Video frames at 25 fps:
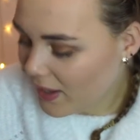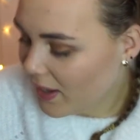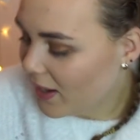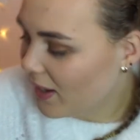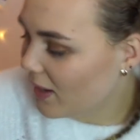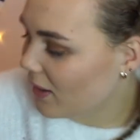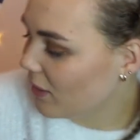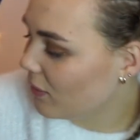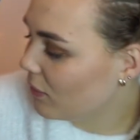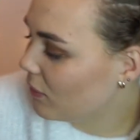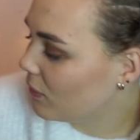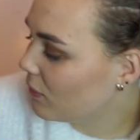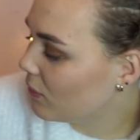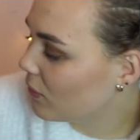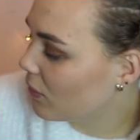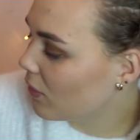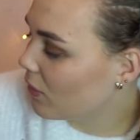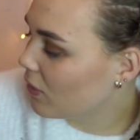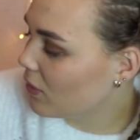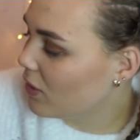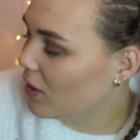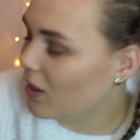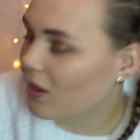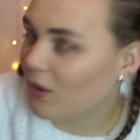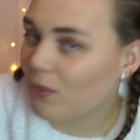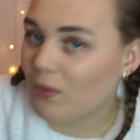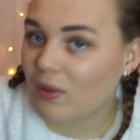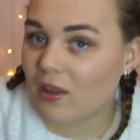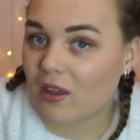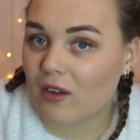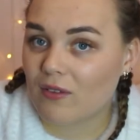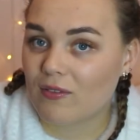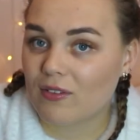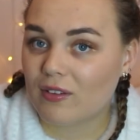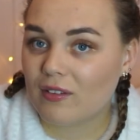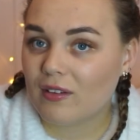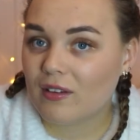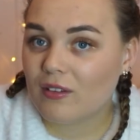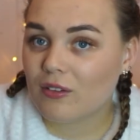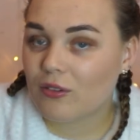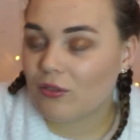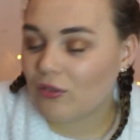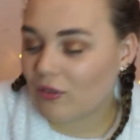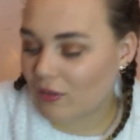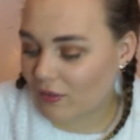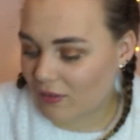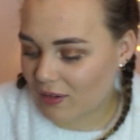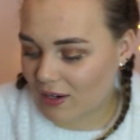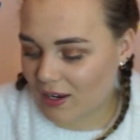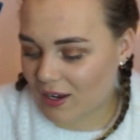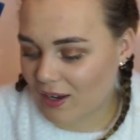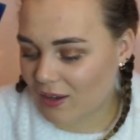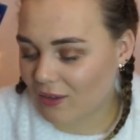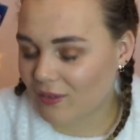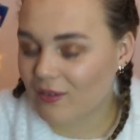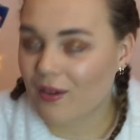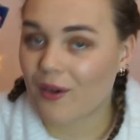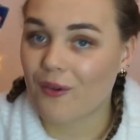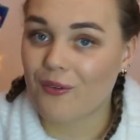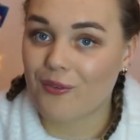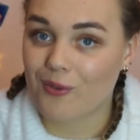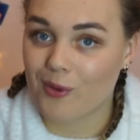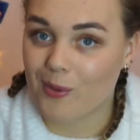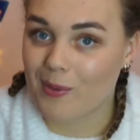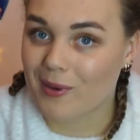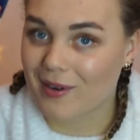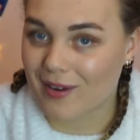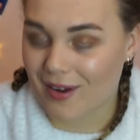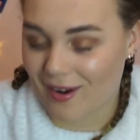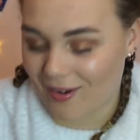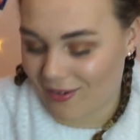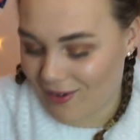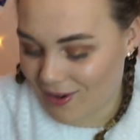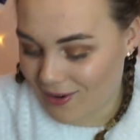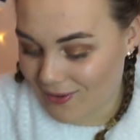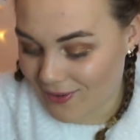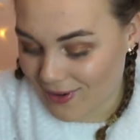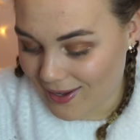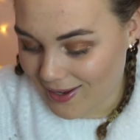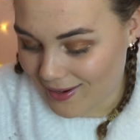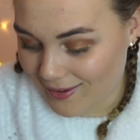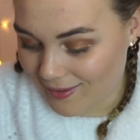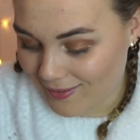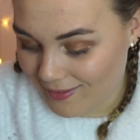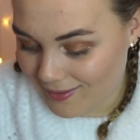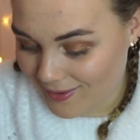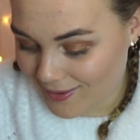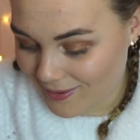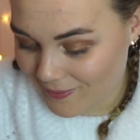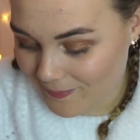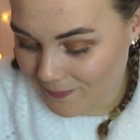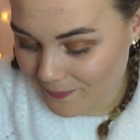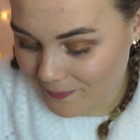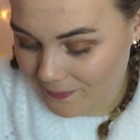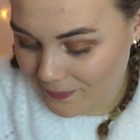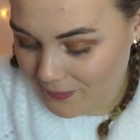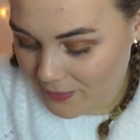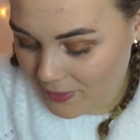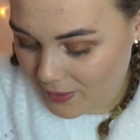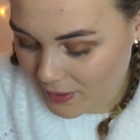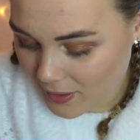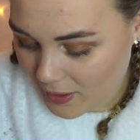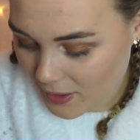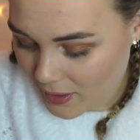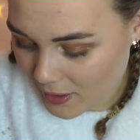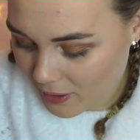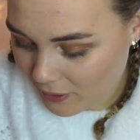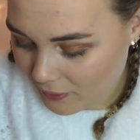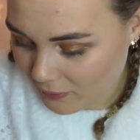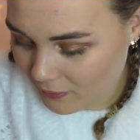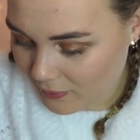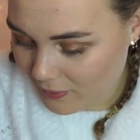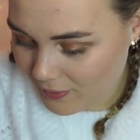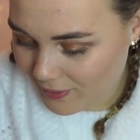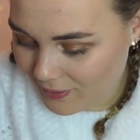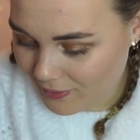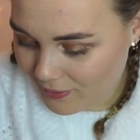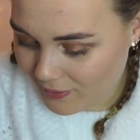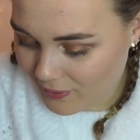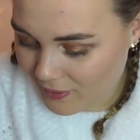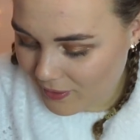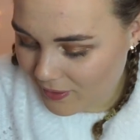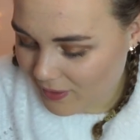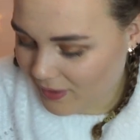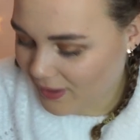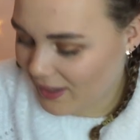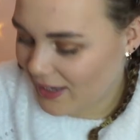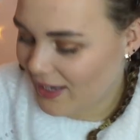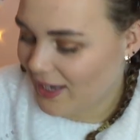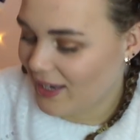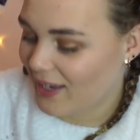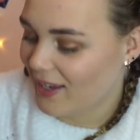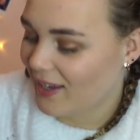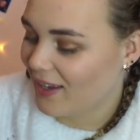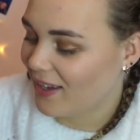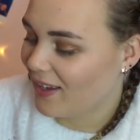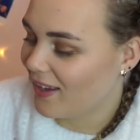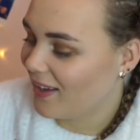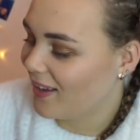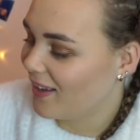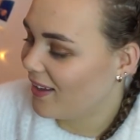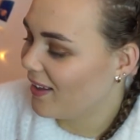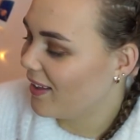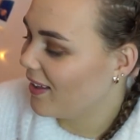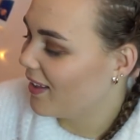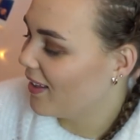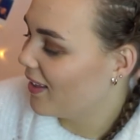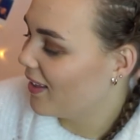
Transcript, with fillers: And it's stuck on you with over 600 stickers for my diary or calendar. So it's got here,